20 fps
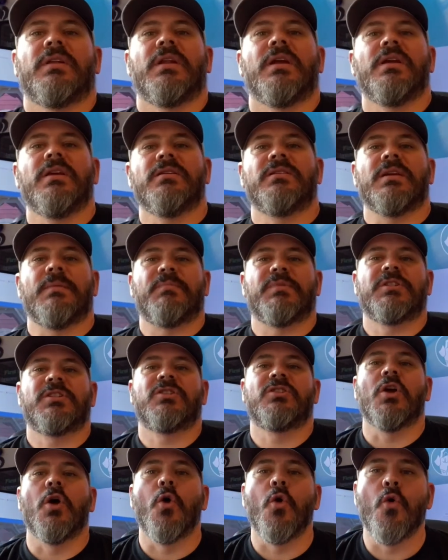Today's
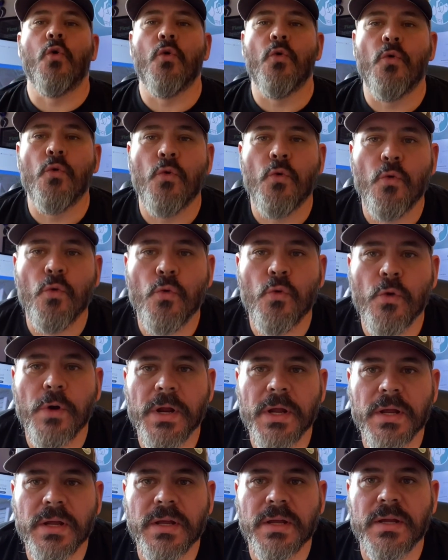episode
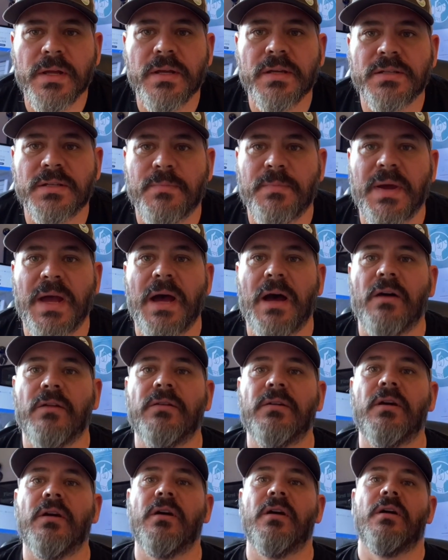is
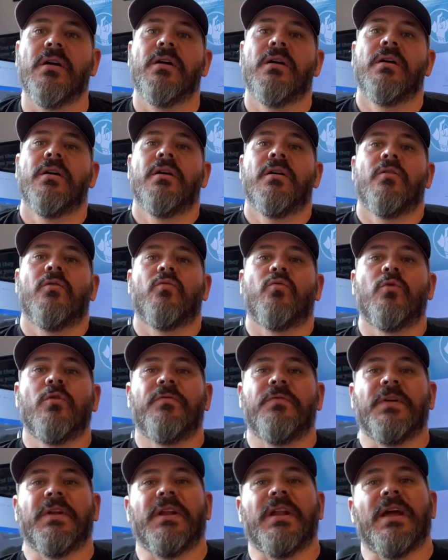about
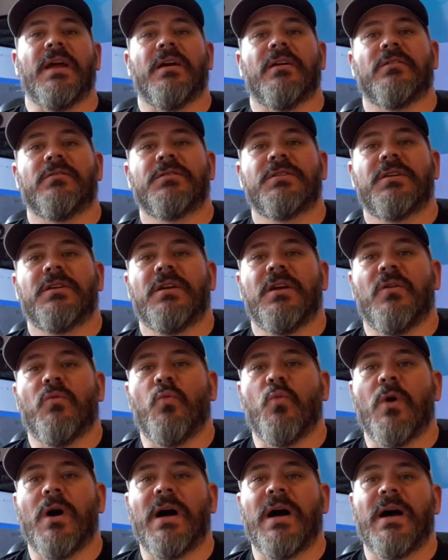roofing nails and
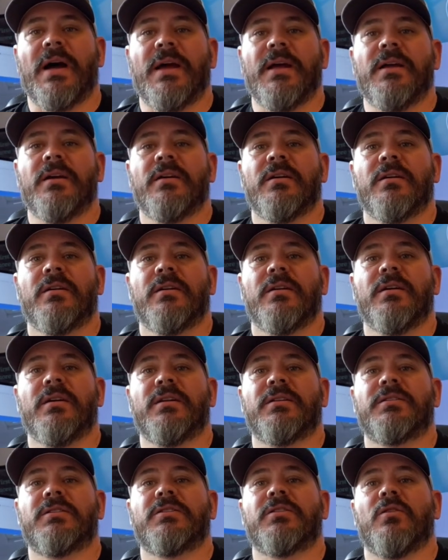why
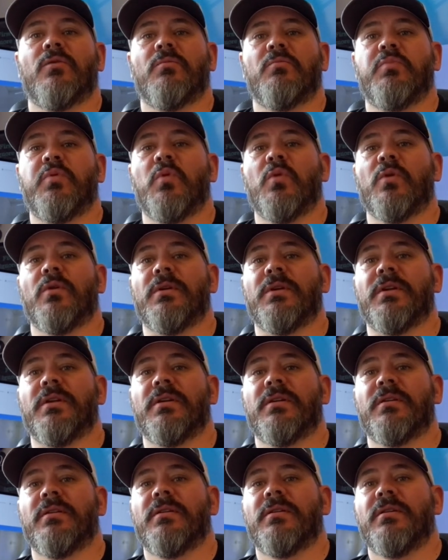it's so
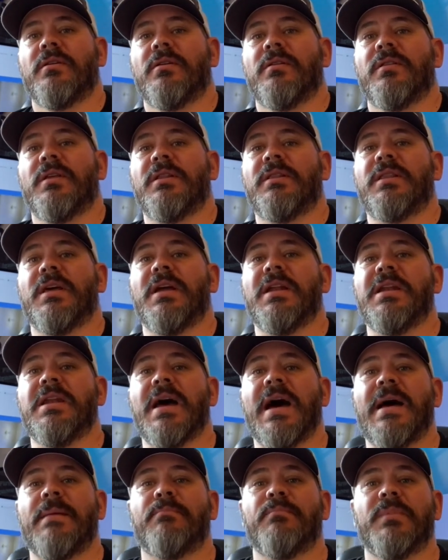important that they
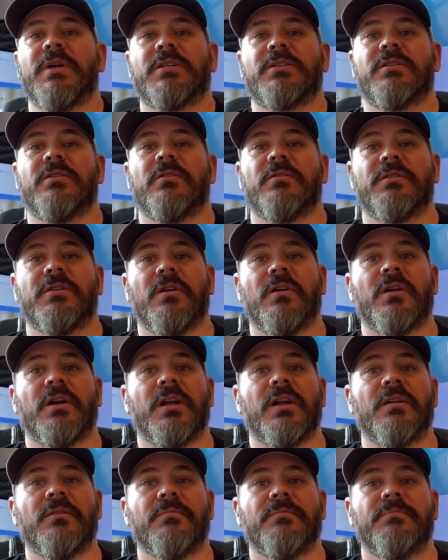not miss their
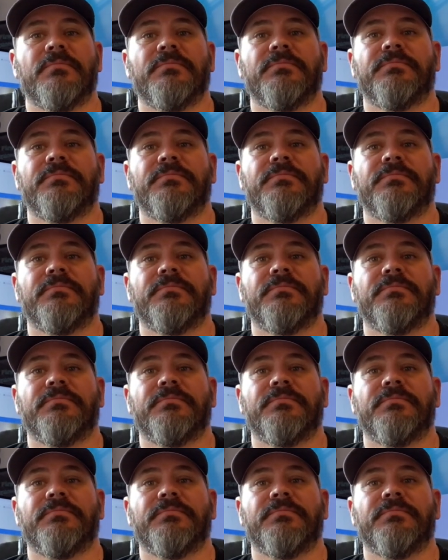target.